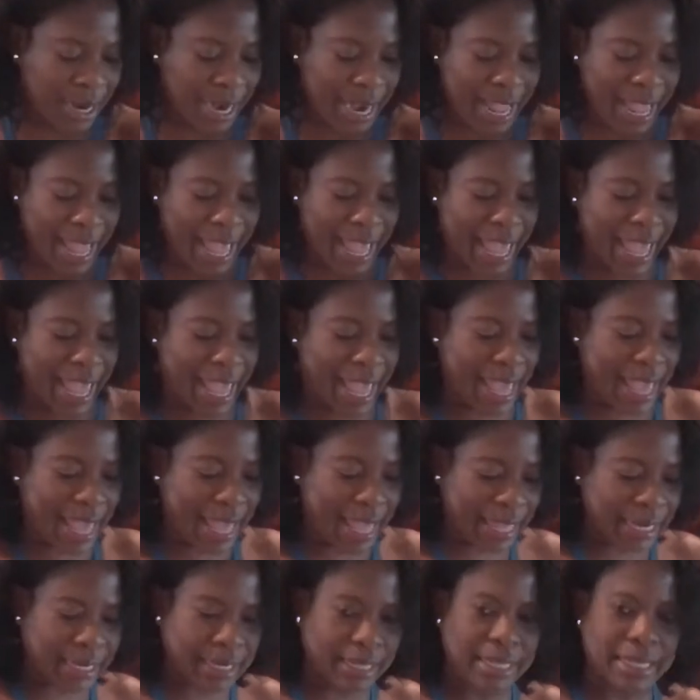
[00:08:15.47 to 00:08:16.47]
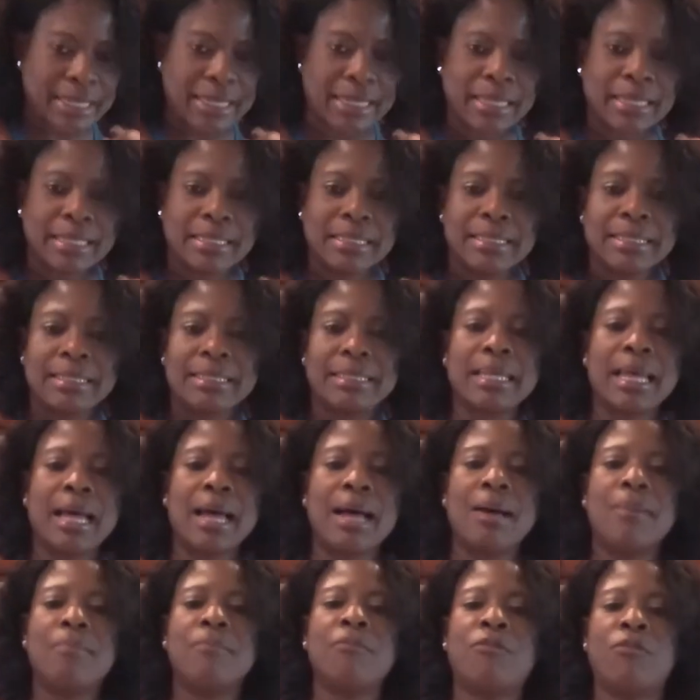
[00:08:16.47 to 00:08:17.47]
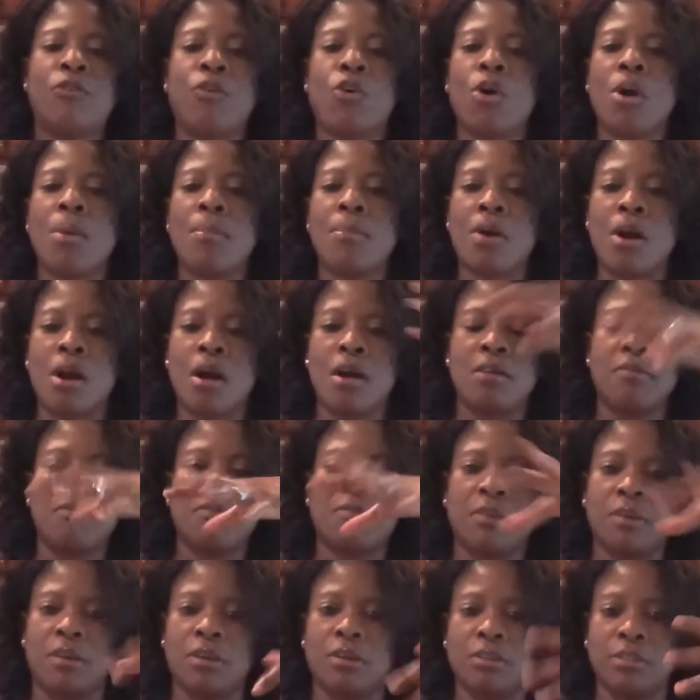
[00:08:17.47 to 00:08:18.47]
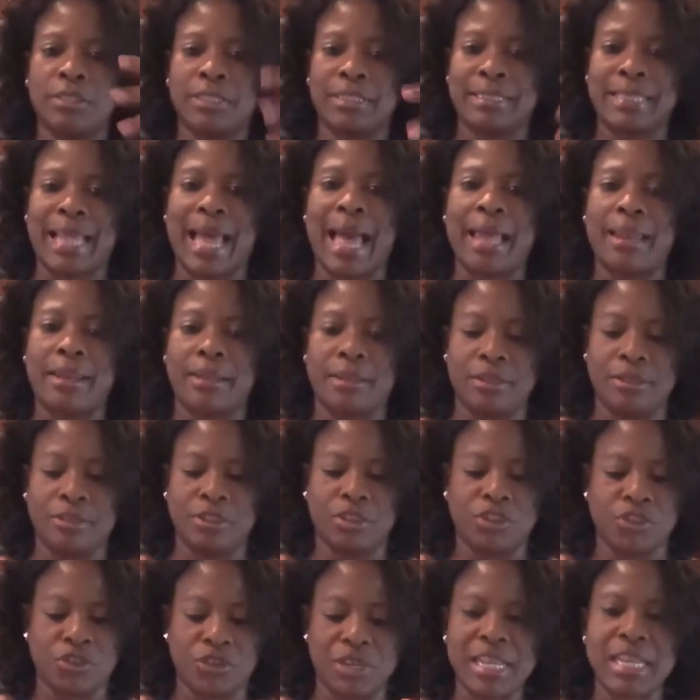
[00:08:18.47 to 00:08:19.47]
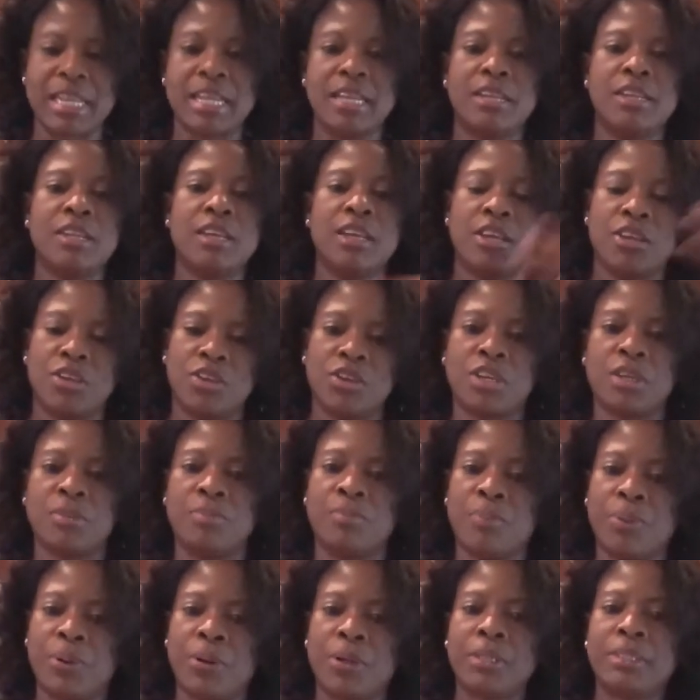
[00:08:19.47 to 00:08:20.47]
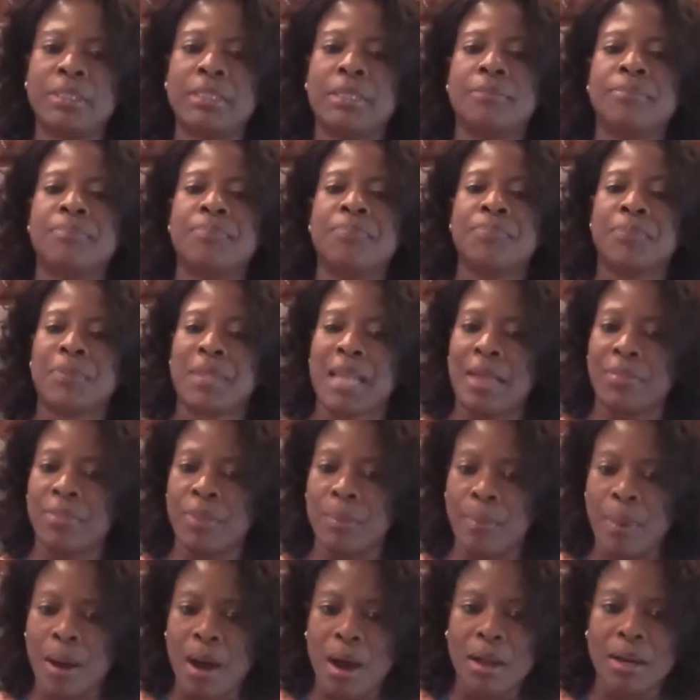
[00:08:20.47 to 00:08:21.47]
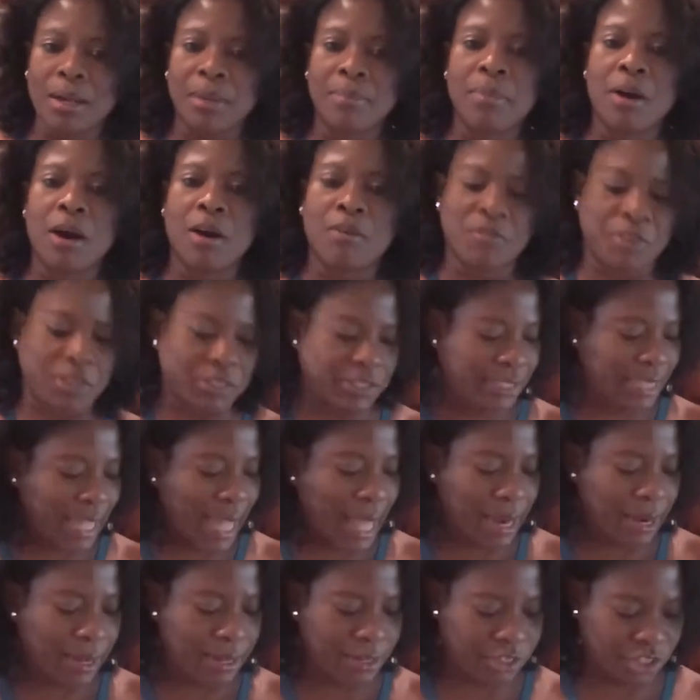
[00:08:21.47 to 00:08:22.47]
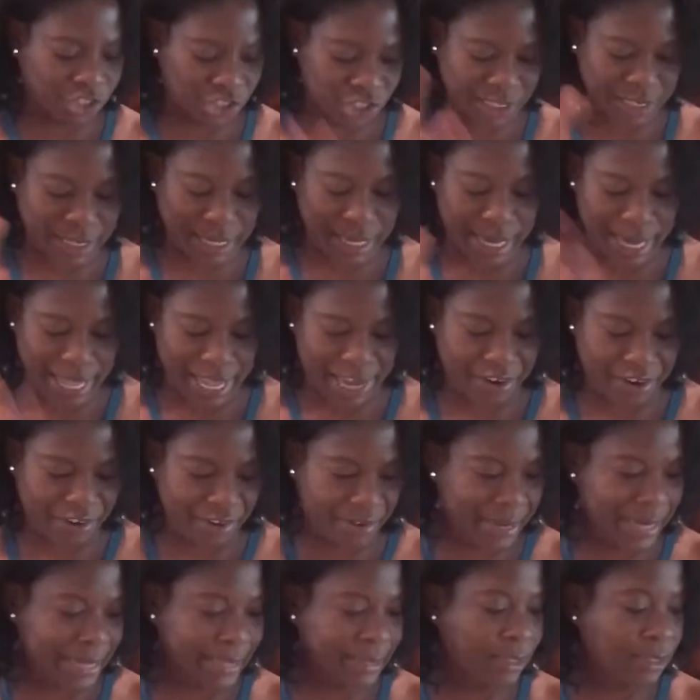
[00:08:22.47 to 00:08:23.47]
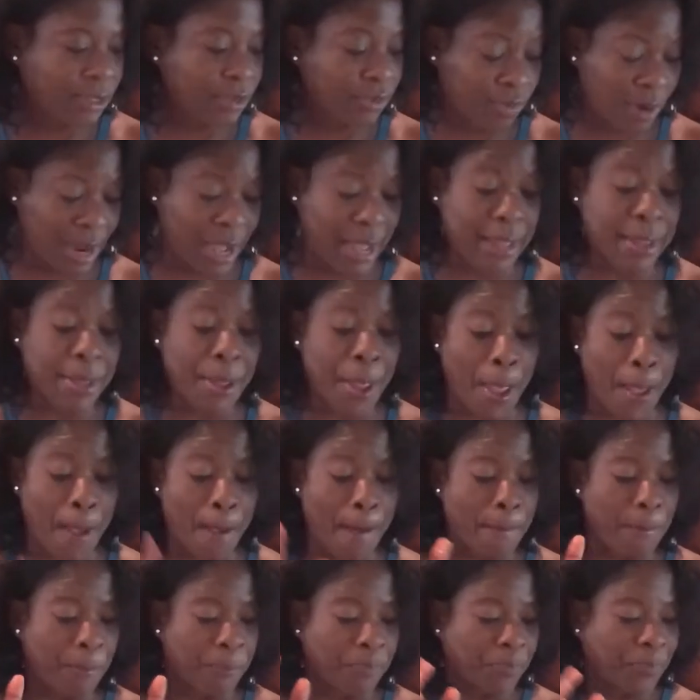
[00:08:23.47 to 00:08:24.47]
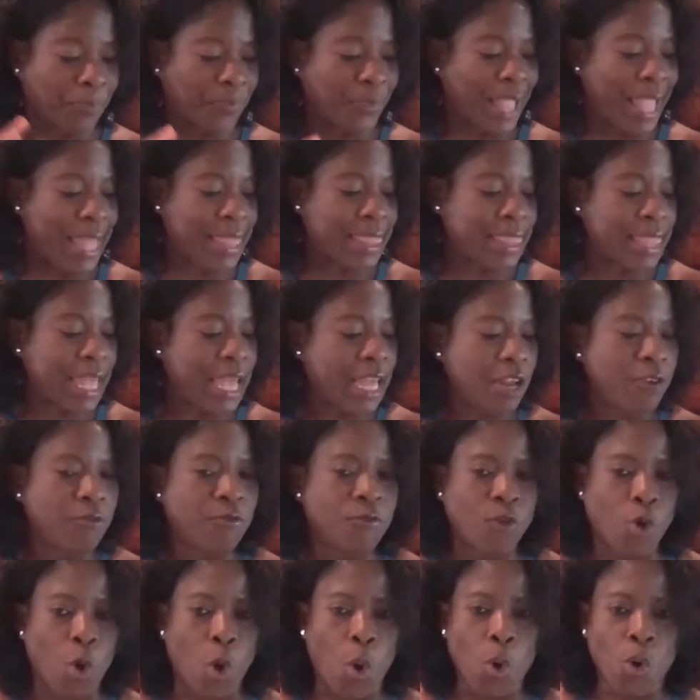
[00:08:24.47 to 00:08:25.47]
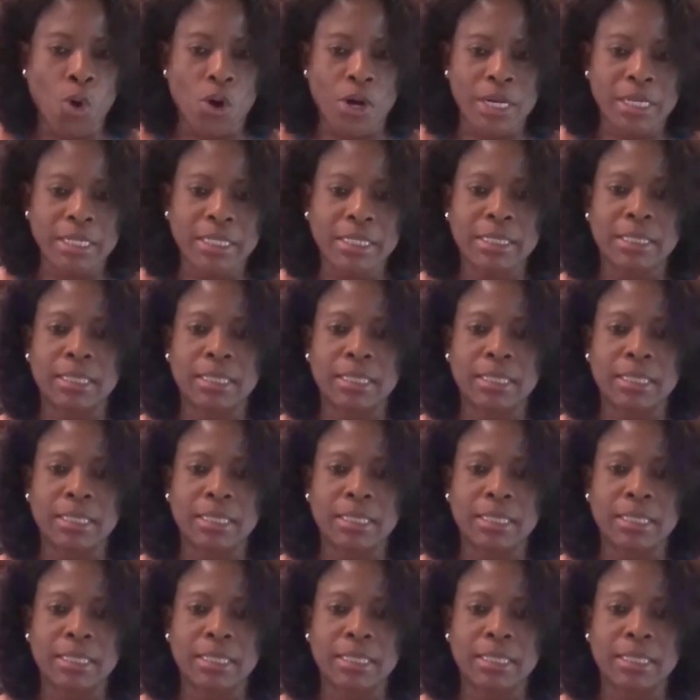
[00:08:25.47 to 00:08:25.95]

and some form of salad green you can put at the bottom of your salad, just layer it, right? And then of course,